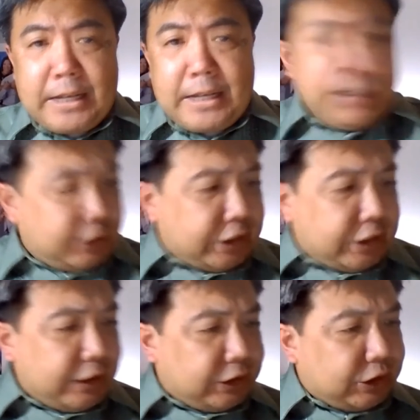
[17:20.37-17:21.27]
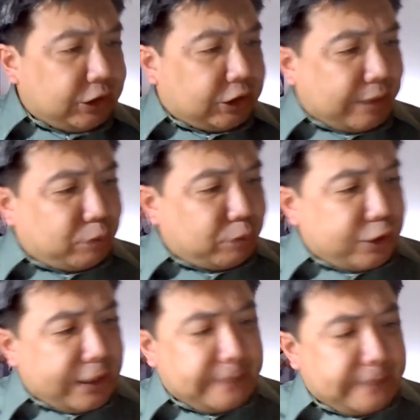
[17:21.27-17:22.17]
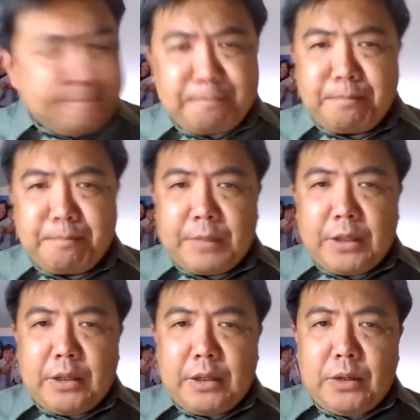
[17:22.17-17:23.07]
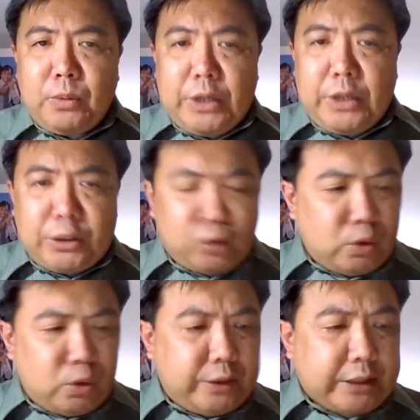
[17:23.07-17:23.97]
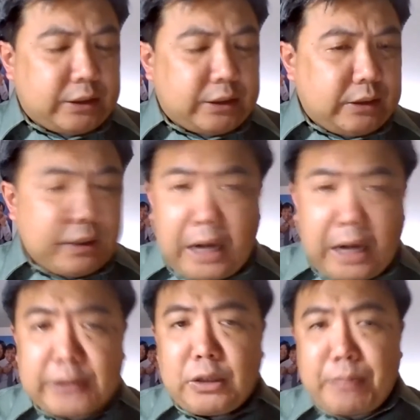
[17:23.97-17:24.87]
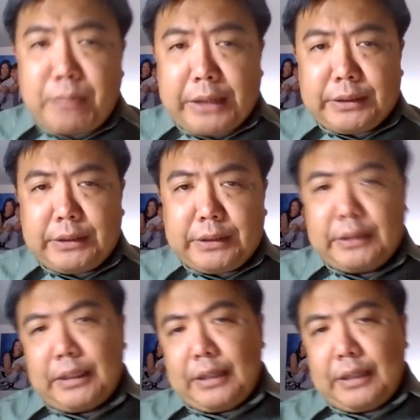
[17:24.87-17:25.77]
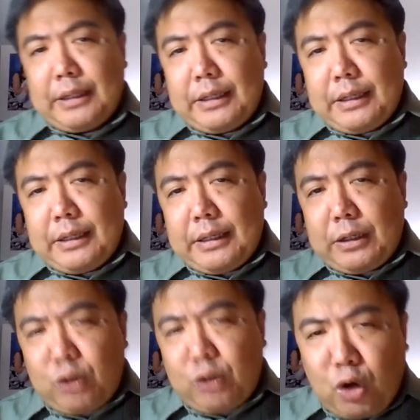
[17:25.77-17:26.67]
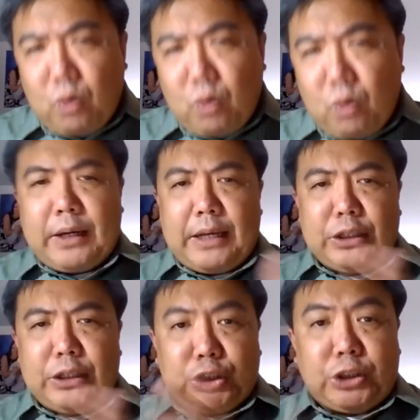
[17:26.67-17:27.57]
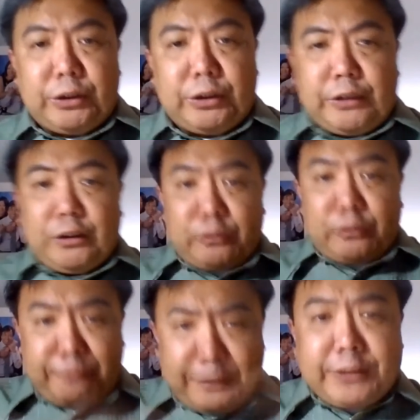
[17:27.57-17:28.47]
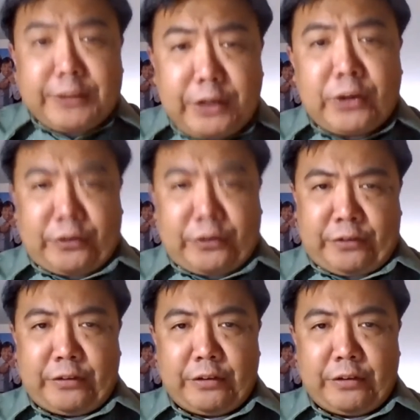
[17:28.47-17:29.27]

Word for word: In Genesis chapter 9, we are told that God commanded Noah and his children to fill the earth